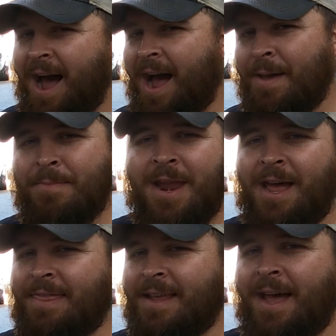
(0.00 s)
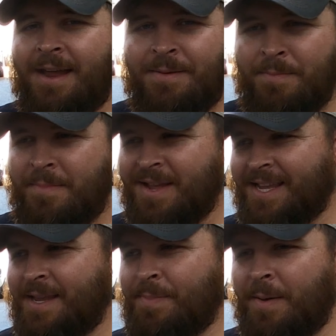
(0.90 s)
I'm not the guy to
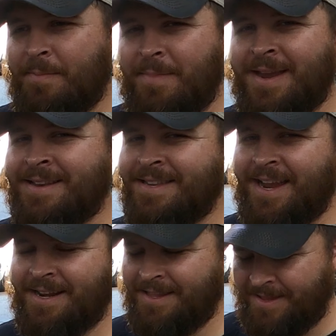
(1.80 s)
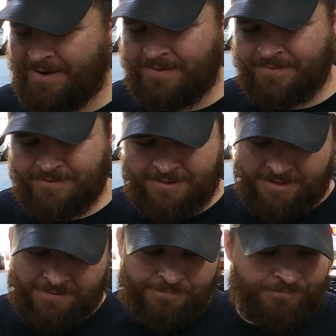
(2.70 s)
keep up and maintain it though.
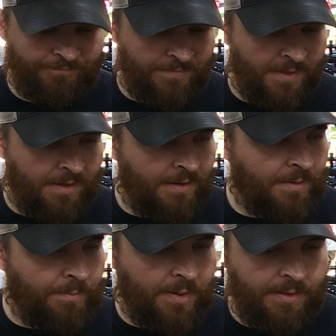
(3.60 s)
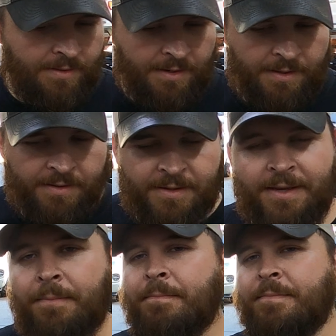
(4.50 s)
So, but
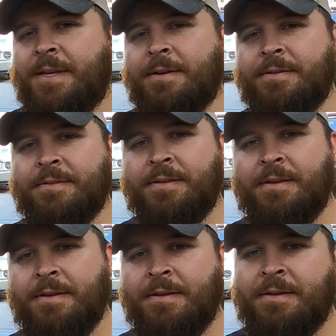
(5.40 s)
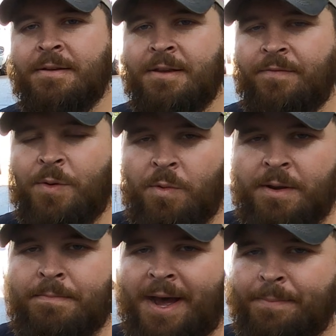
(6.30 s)
yep. Here's, if you
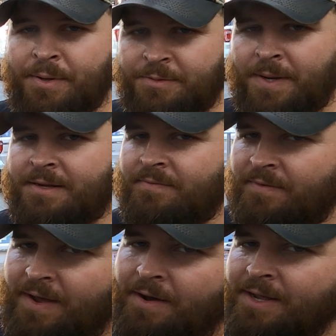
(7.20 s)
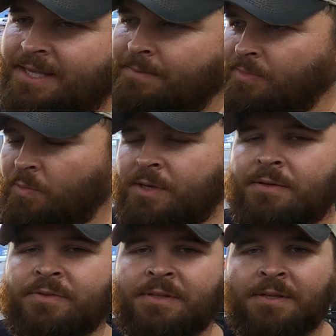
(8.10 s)
wanted my perspective of how I keep the
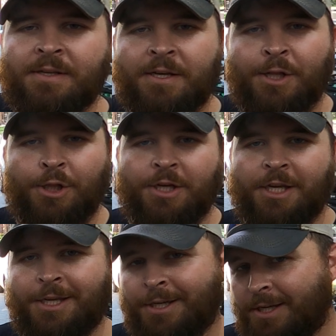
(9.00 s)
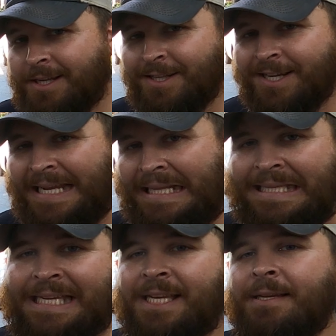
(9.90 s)
wheels looking good, looking
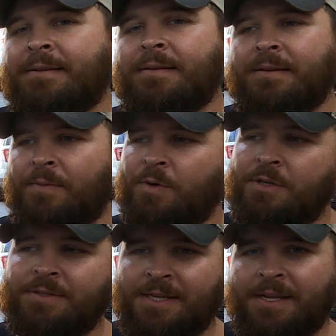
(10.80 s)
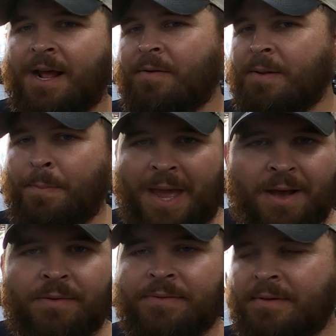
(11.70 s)
clean, and when you see it out and
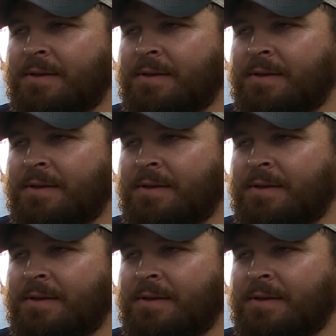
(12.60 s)
about,